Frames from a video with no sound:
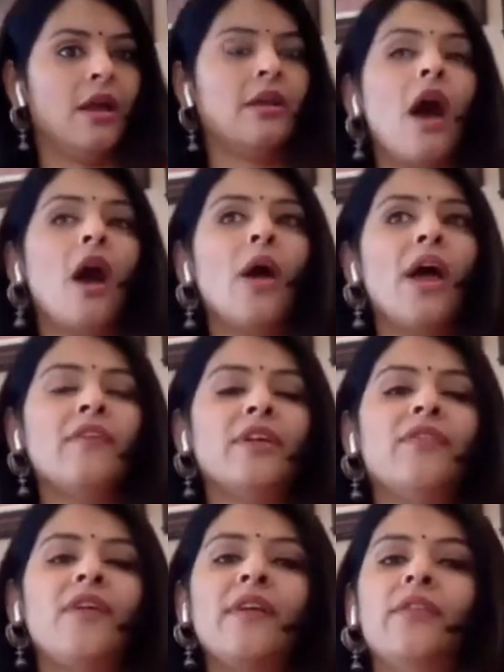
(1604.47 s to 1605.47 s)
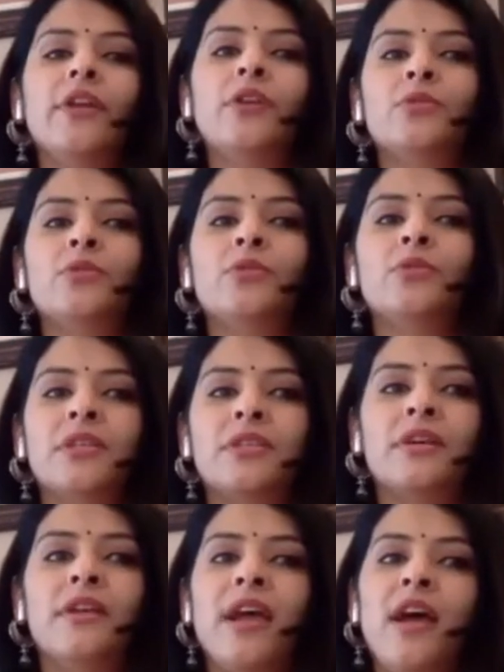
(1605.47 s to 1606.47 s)
now every 5.30 to
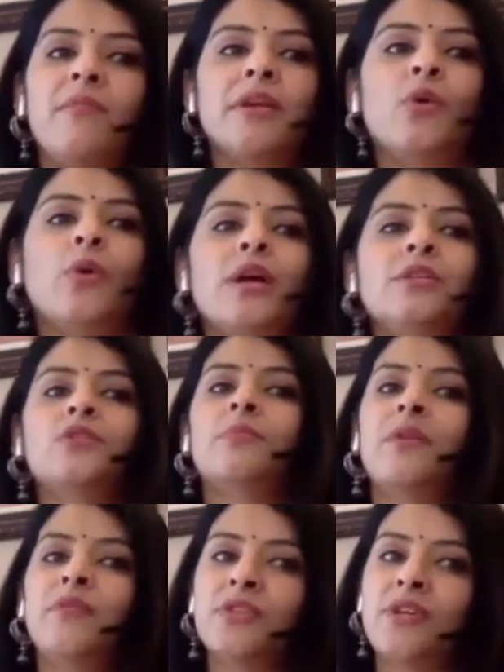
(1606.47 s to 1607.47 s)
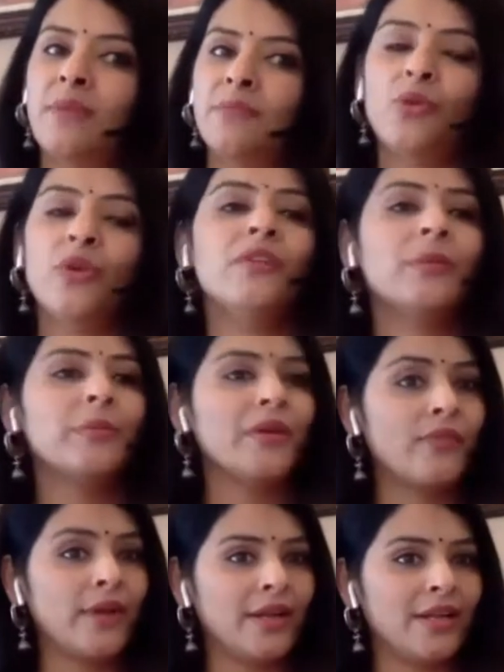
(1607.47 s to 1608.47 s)
6.30 i have my yoga and zumba which i am doing with
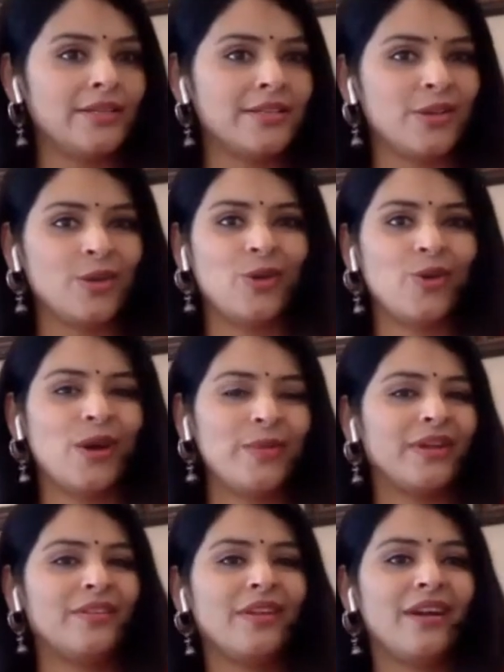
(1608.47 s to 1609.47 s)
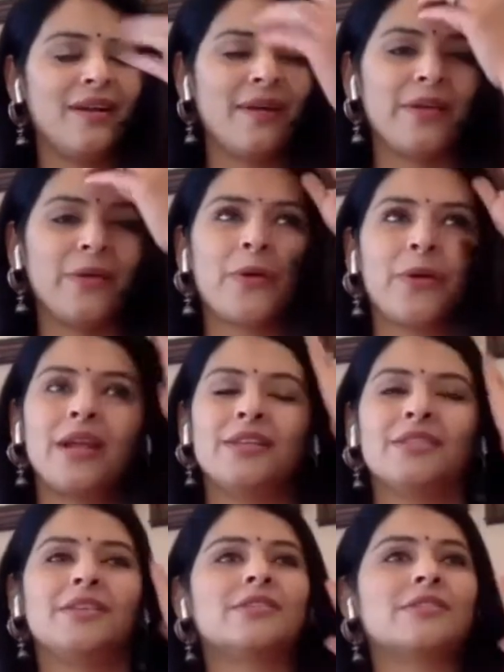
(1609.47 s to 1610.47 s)
nice. my friends you know i mean uh, i
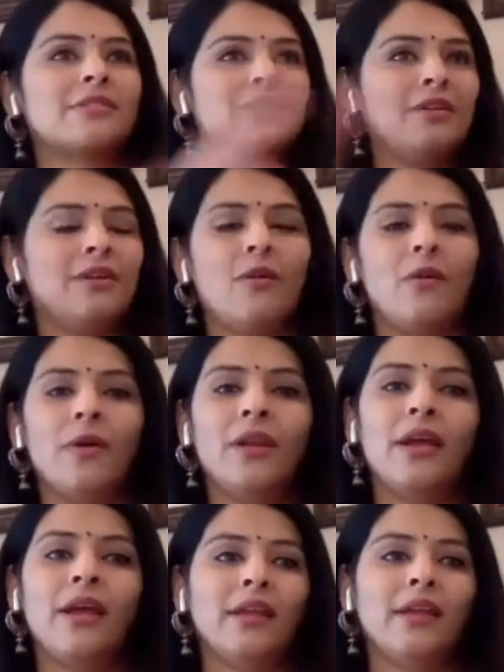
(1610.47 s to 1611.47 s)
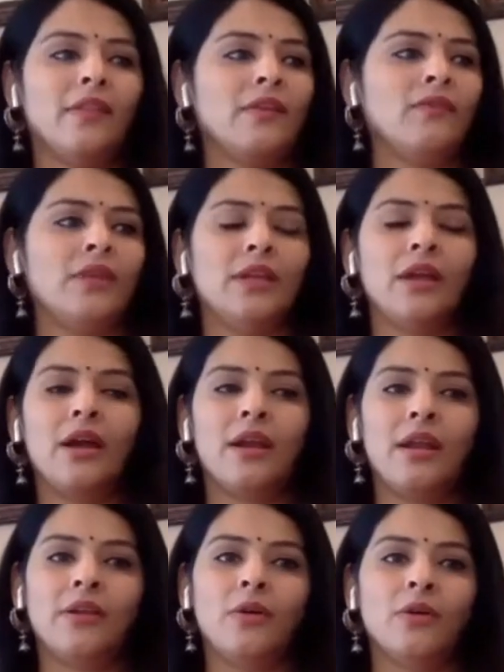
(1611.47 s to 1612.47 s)
organize it uh, online and then we
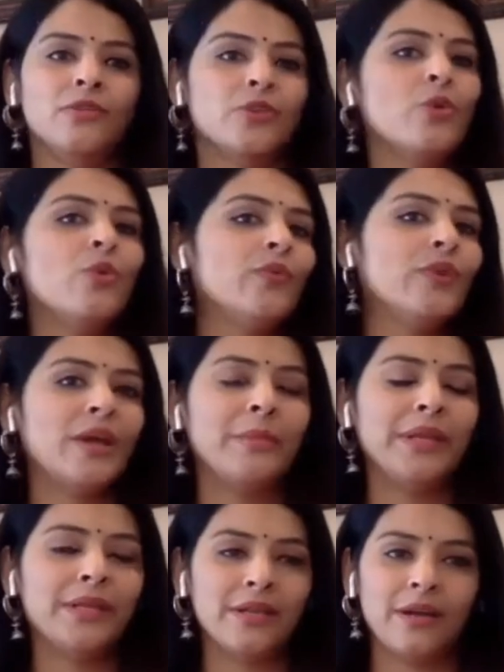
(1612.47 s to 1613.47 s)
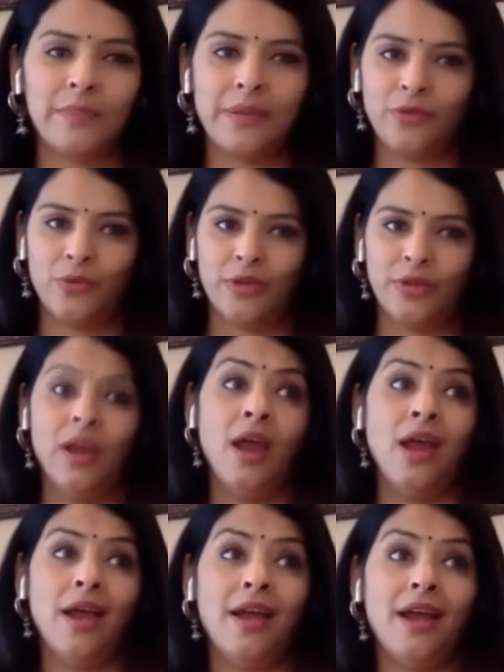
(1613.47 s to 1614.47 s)
are like on zoom we are meeting up and doing
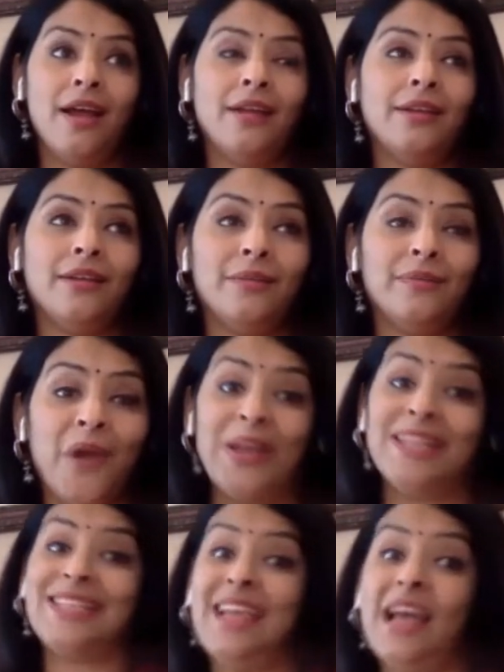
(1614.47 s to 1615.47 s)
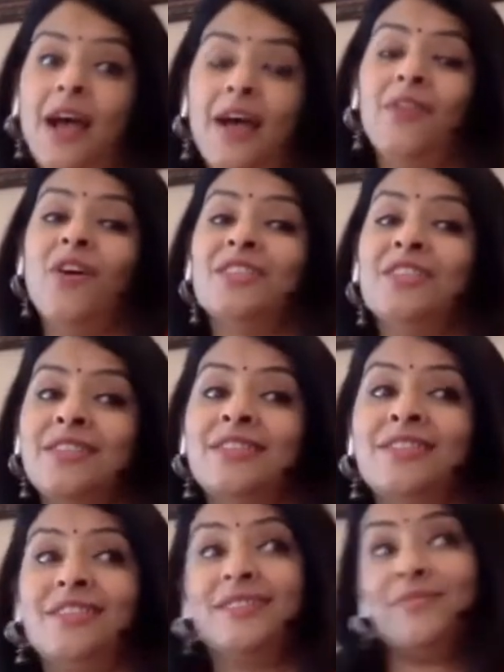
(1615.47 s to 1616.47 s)
and uh, honestly i have
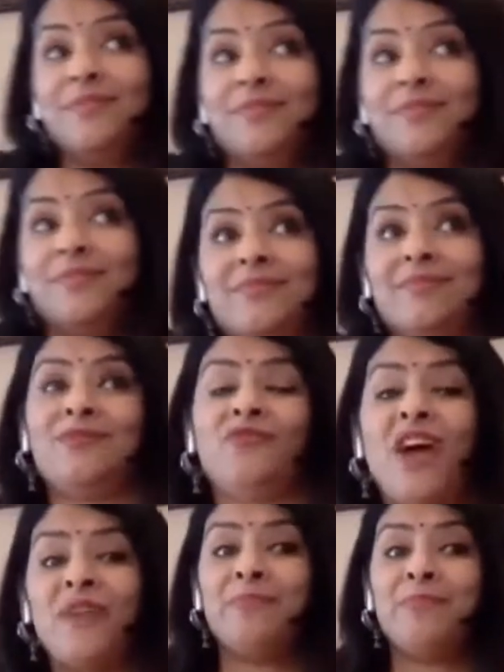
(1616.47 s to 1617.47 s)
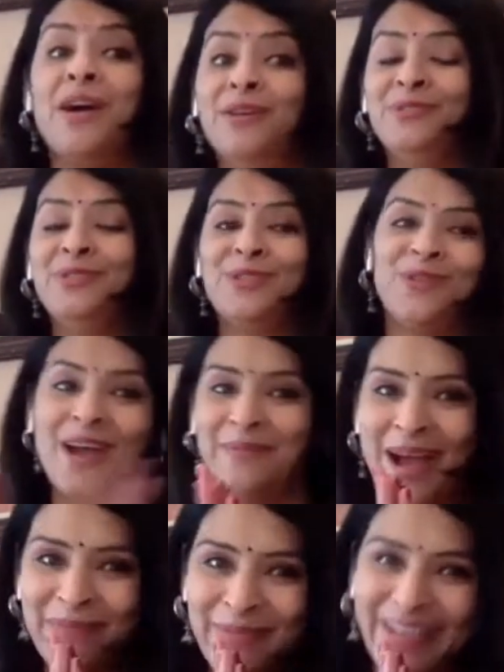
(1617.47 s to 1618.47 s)
lost five pounds, so I'm
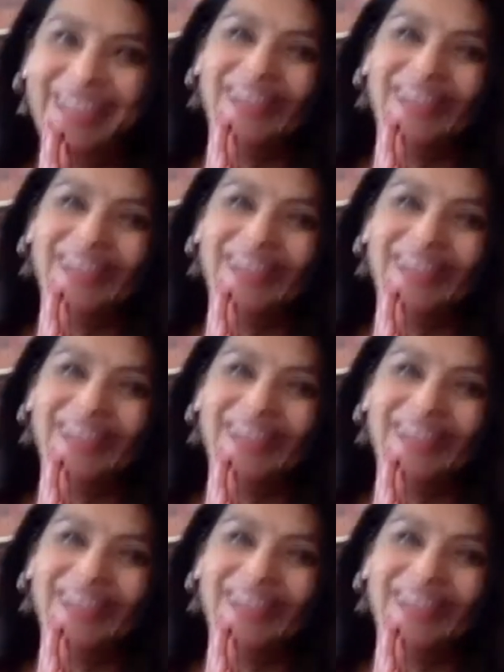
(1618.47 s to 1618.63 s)
happy.